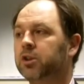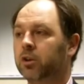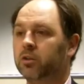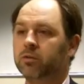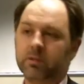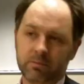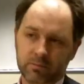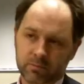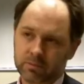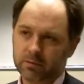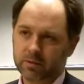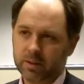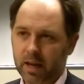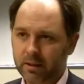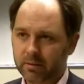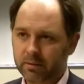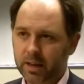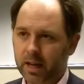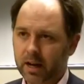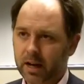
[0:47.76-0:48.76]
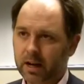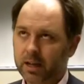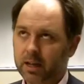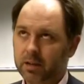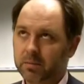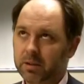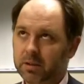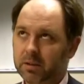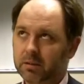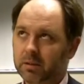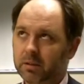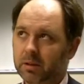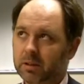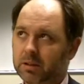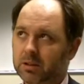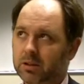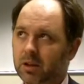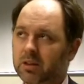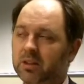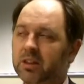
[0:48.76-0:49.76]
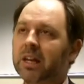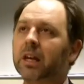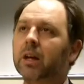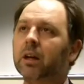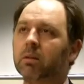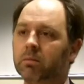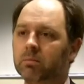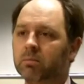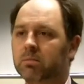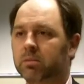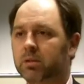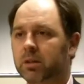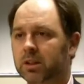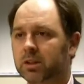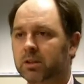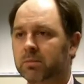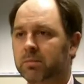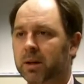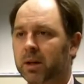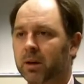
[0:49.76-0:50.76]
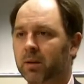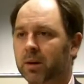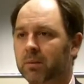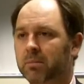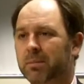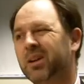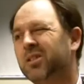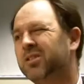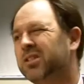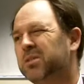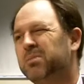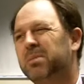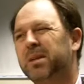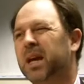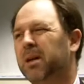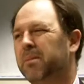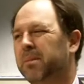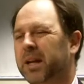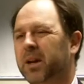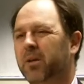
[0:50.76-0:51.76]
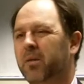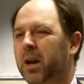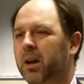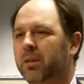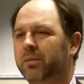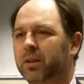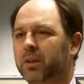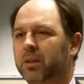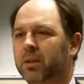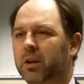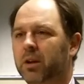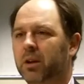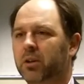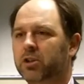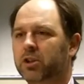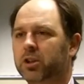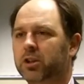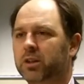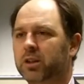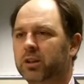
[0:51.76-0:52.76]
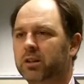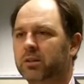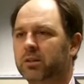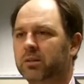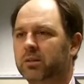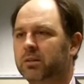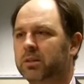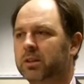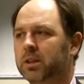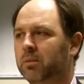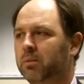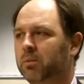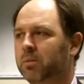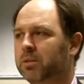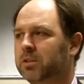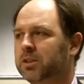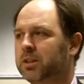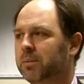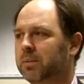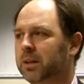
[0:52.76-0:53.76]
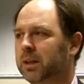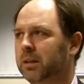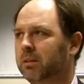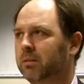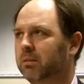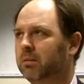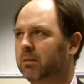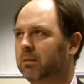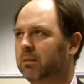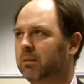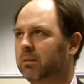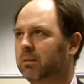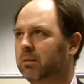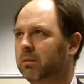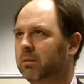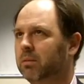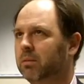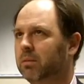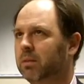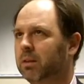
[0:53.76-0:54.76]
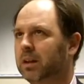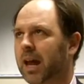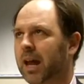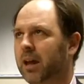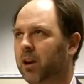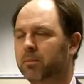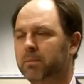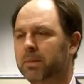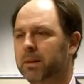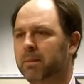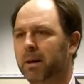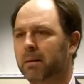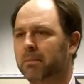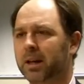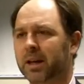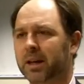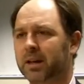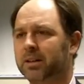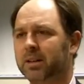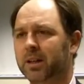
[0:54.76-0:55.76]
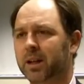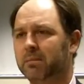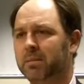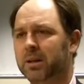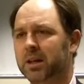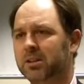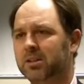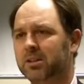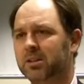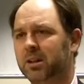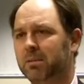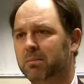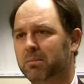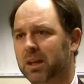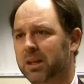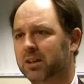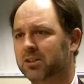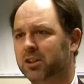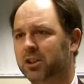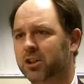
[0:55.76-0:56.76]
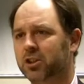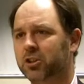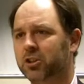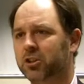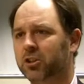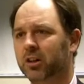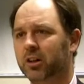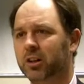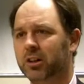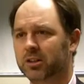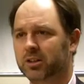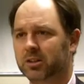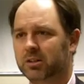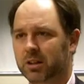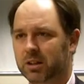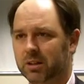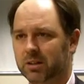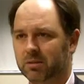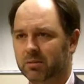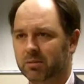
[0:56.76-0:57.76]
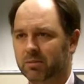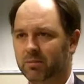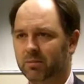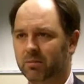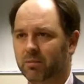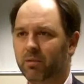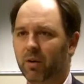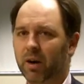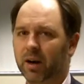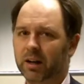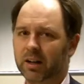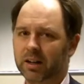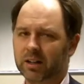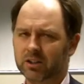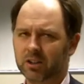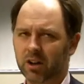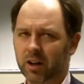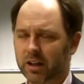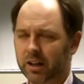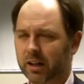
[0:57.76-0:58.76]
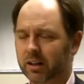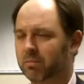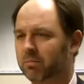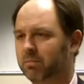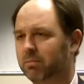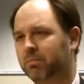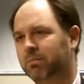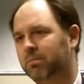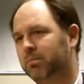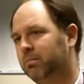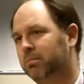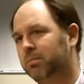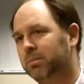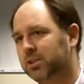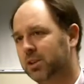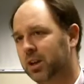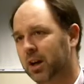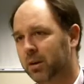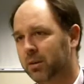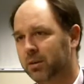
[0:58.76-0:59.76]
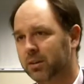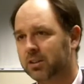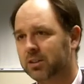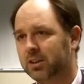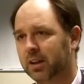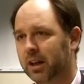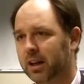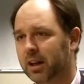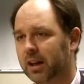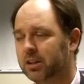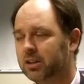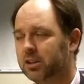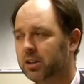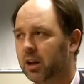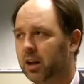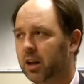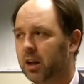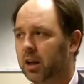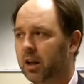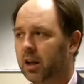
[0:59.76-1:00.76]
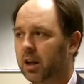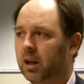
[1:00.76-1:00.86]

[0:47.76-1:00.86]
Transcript: So that argument is, I think, disappearing because it's becoming irrelevant. The notion that something cannot be public until it appears in a journal is frankly slightly bizarre in this day and age.